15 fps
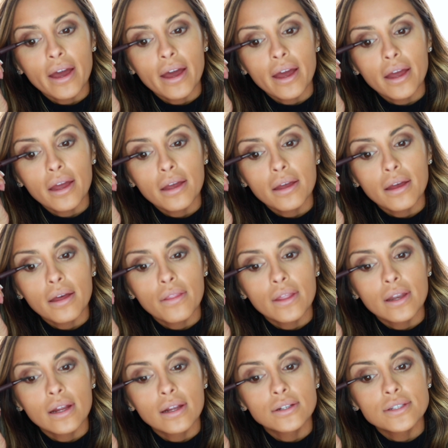eye, and
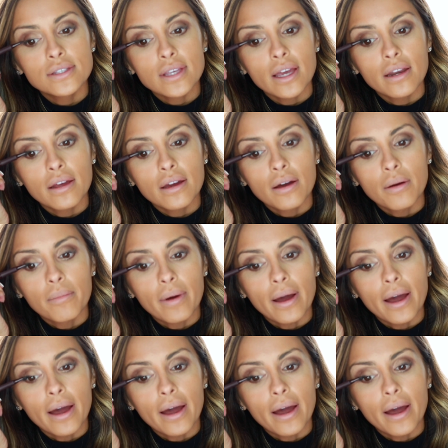then I just kind of come